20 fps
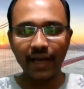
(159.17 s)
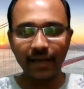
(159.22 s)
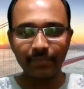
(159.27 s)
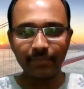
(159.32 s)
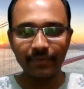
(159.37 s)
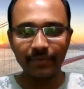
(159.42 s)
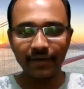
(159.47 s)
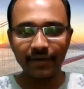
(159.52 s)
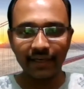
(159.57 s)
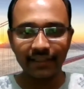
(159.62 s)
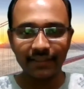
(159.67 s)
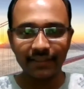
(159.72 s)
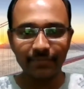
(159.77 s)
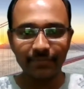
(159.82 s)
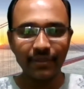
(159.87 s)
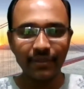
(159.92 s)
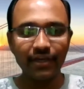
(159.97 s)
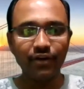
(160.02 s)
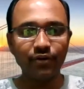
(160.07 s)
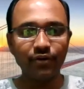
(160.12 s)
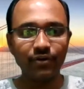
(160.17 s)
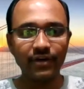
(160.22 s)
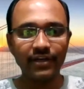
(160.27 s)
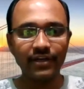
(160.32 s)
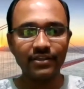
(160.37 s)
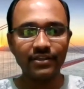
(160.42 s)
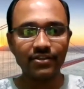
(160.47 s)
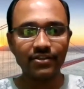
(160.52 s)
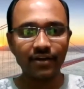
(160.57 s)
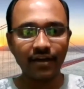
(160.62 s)
happen at the build node
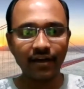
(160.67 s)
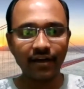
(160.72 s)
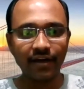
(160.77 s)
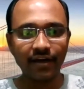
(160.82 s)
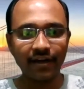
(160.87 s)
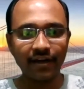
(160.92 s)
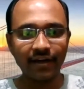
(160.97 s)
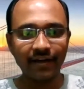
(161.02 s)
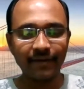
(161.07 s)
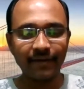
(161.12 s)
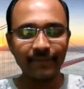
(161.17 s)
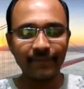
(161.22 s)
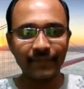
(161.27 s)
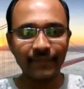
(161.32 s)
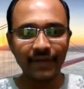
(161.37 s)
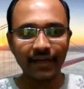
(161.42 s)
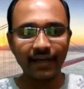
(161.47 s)
ends or